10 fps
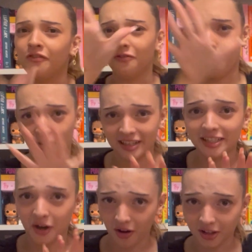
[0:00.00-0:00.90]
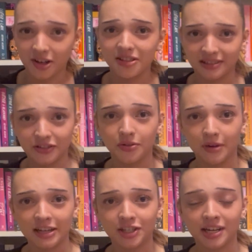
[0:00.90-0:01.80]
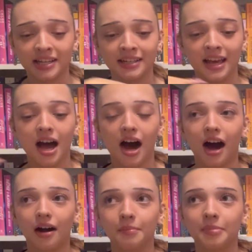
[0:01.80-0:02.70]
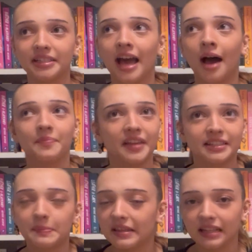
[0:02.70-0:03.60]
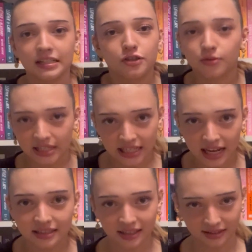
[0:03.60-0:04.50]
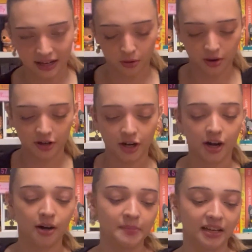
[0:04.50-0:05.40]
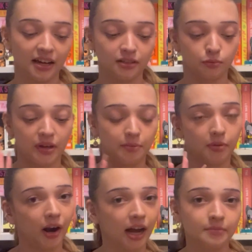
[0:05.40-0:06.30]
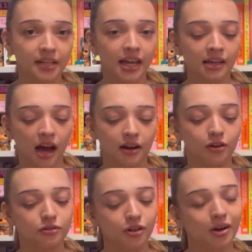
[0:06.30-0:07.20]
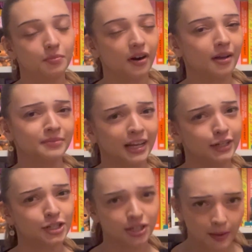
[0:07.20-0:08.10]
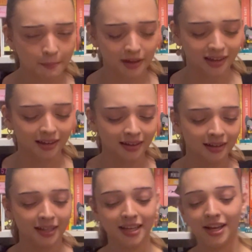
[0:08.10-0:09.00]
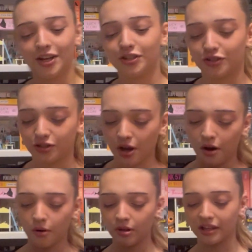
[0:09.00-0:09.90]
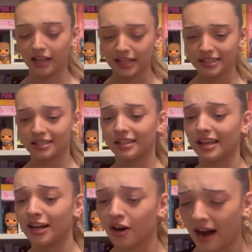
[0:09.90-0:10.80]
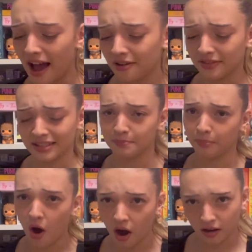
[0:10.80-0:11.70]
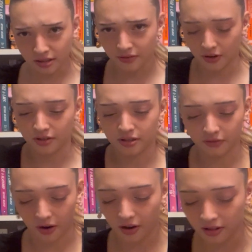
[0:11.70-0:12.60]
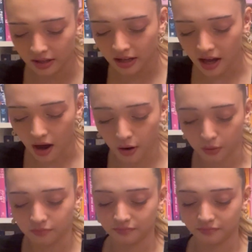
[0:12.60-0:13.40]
$40 situation. But yeah, it's been like 3 days since I ordered her, because with Prime Day, I also got Prime Day shipping. So let's get her out of this box, first of all. Oh,